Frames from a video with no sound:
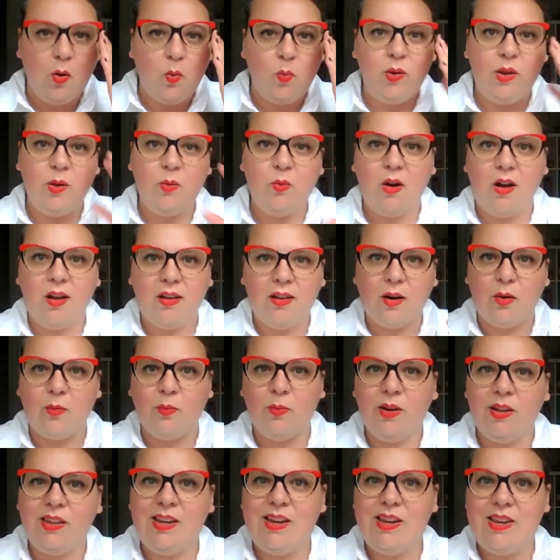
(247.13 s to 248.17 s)
we want a
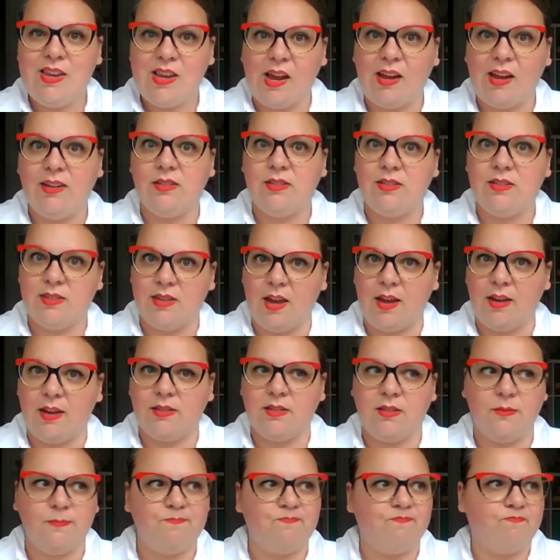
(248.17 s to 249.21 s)
really nice
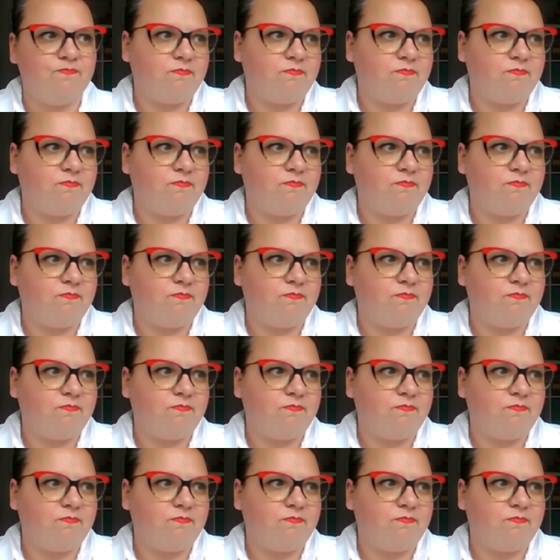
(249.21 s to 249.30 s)
set